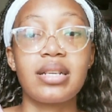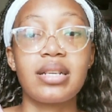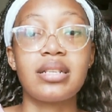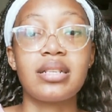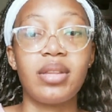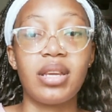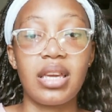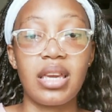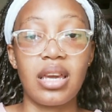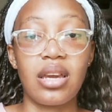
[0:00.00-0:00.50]

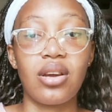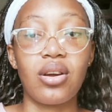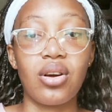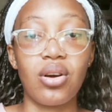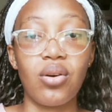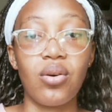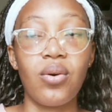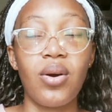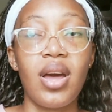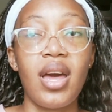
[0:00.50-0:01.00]
to the
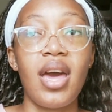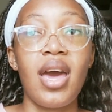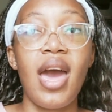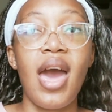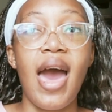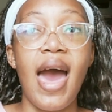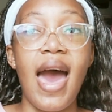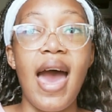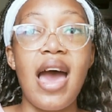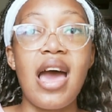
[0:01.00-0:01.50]
get-go,
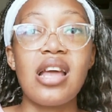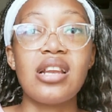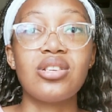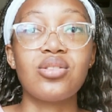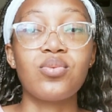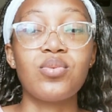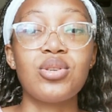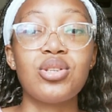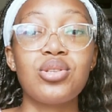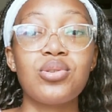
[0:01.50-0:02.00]
and
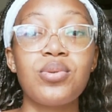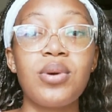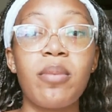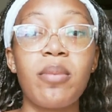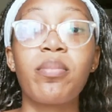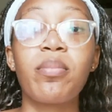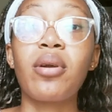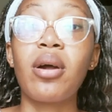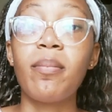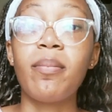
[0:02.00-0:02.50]
we do
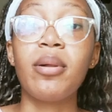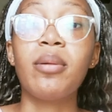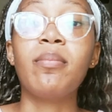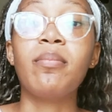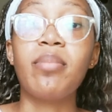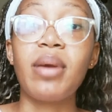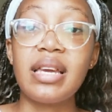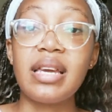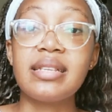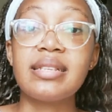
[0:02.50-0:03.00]
a
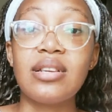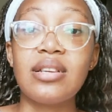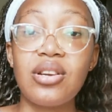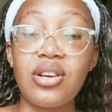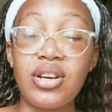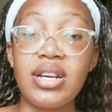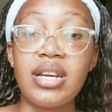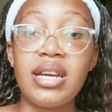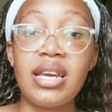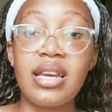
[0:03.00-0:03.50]
problem-based
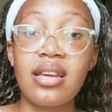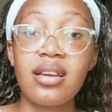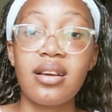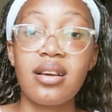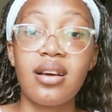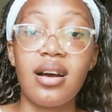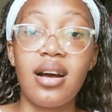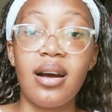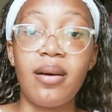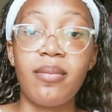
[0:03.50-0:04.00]

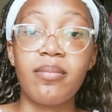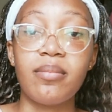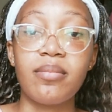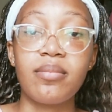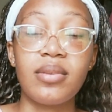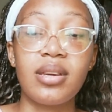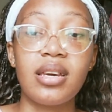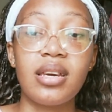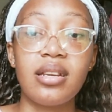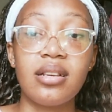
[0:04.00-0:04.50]
learning
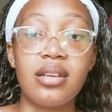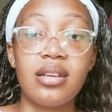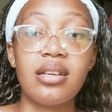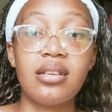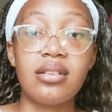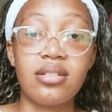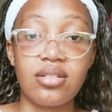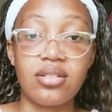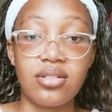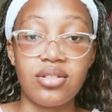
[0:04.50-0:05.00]

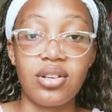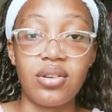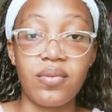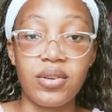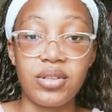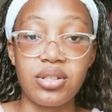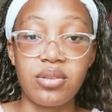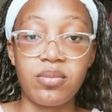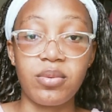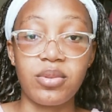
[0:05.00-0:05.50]
in
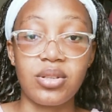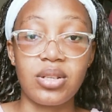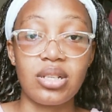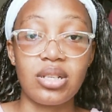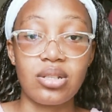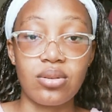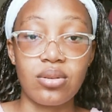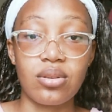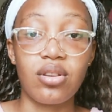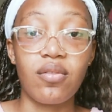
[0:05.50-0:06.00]
University of Botswana
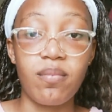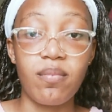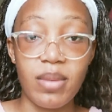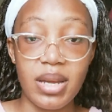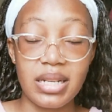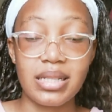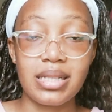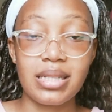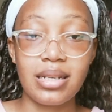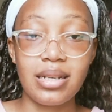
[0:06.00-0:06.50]
School of
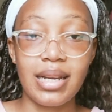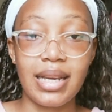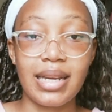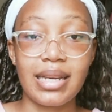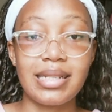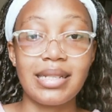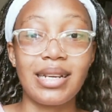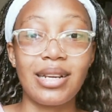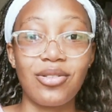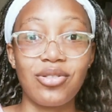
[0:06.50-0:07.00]
Medicine. Like
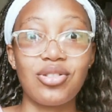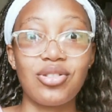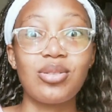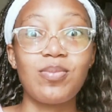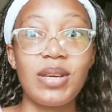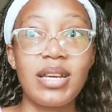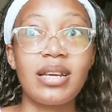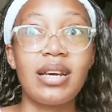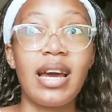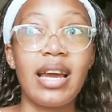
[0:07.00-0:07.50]
I said,
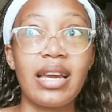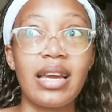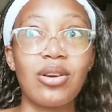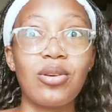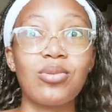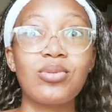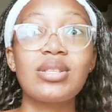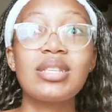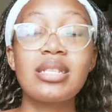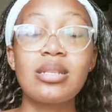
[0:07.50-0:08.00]
I can
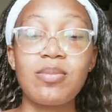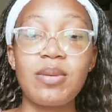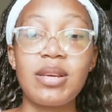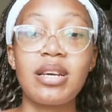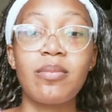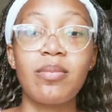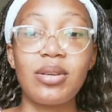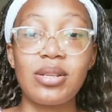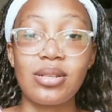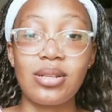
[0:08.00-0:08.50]
only speak
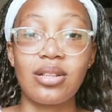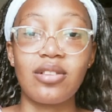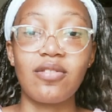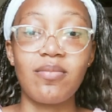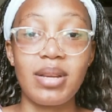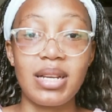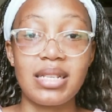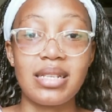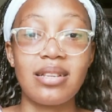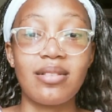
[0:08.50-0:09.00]
about School of
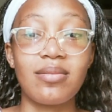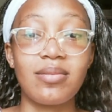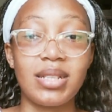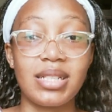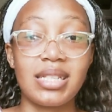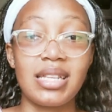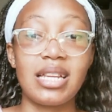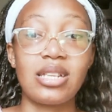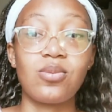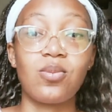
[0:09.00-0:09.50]
Medicine
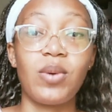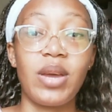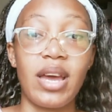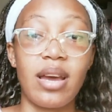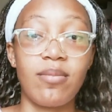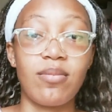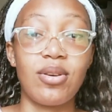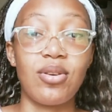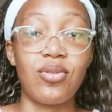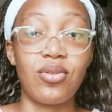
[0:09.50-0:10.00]
because that's where
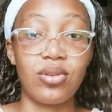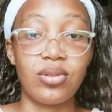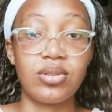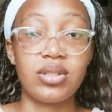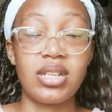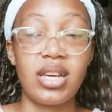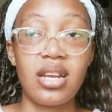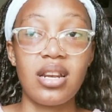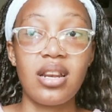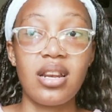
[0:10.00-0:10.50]
I'm
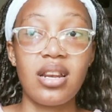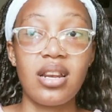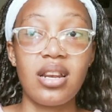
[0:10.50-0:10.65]
enrolled in.